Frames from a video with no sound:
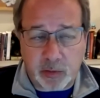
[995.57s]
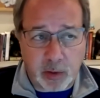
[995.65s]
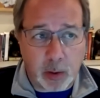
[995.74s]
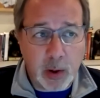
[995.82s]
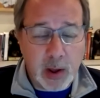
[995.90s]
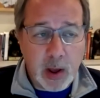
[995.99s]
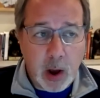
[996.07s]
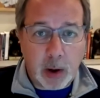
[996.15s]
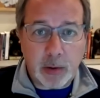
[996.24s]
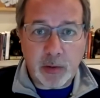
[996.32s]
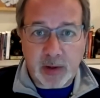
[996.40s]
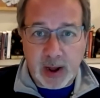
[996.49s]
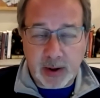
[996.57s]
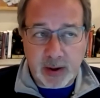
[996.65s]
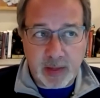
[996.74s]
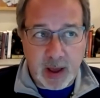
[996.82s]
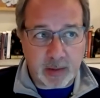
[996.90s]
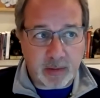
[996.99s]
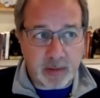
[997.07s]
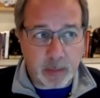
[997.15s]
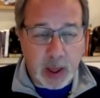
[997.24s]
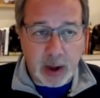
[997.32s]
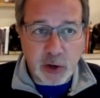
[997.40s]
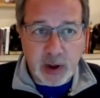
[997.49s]
So understanding that
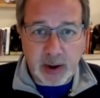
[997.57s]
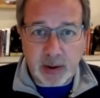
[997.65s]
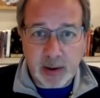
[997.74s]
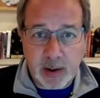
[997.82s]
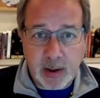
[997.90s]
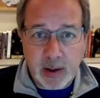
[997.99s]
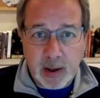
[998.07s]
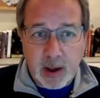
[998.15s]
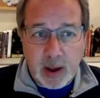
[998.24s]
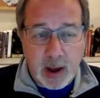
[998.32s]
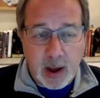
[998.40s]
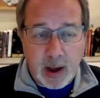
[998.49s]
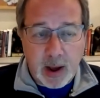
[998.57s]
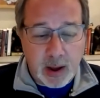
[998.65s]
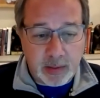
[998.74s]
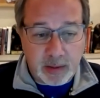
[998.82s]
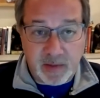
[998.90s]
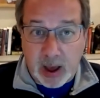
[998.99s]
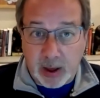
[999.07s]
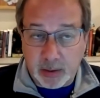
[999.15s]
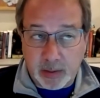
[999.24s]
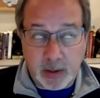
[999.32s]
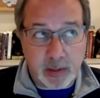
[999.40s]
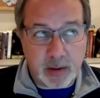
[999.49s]
supply chain, the value,
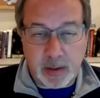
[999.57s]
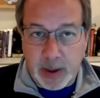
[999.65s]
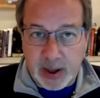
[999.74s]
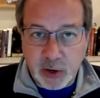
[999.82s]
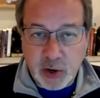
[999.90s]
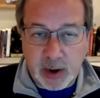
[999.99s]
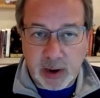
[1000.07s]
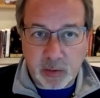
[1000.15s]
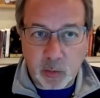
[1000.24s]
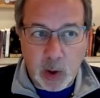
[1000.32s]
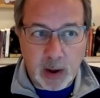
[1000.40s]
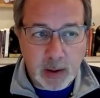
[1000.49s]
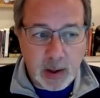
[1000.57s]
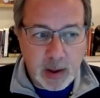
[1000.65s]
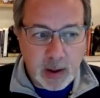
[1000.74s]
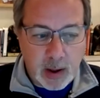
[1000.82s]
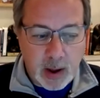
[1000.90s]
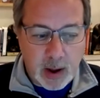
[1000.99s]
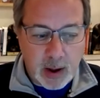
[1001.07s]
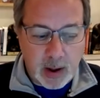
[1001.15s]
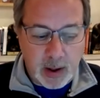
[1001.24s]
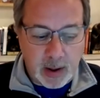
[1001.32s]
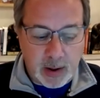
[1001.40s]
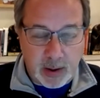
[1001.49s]
the demand chain as well,
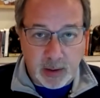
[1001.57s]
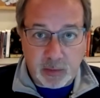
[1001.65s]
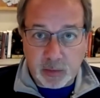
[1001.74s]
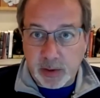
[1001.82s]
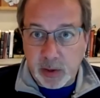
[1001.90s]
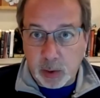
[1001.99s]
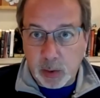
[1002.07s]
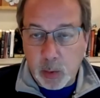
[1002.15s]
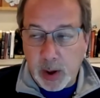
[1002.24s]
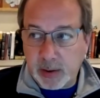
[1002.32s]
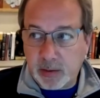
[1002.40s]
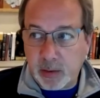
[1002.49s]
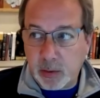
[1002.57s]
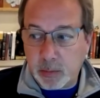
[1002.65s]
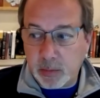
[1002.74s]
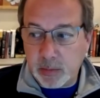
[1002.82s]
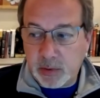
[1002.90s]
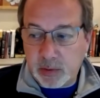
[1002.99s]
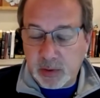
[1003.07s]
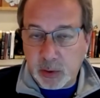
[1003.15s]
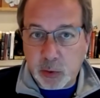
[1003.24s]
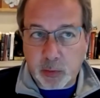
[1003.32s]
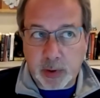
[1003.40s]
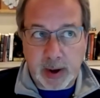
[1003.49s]
is really the only way to
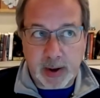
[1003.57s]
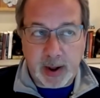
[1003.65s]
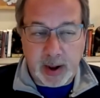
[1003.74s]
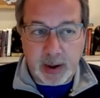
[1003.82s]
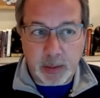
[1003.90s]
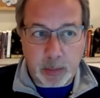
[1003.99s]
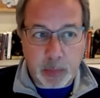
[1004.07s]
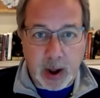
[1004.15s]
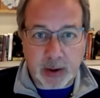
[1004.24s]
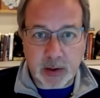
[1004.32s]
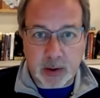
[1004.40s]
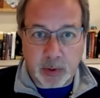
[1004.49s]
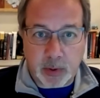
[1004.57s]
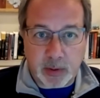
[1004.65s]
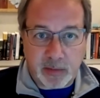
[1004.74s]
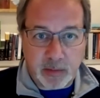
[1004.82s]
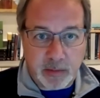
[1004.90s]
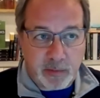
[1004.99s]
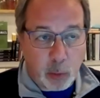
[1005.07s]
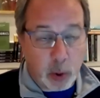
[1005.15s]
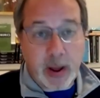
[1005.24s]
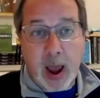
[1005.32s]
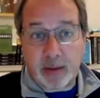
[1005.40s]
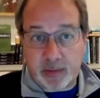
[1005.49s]
create a practicable
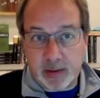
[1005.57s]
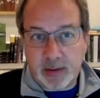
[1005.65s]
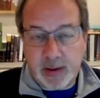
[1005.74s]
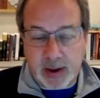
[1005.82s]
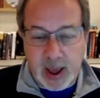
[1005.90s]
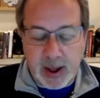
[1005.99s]
forecast today.